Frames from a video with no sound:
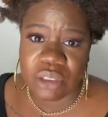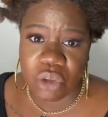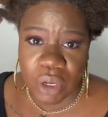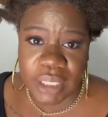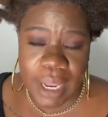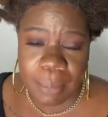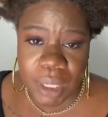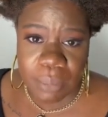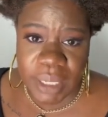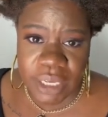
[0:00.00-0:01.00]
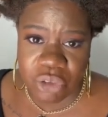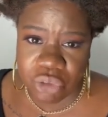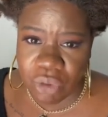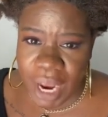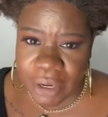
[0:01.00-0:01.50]
thought that maybe it
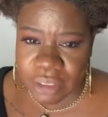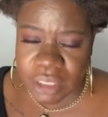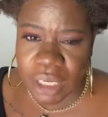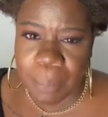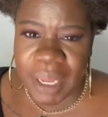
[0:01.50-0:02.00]
dried her skin up.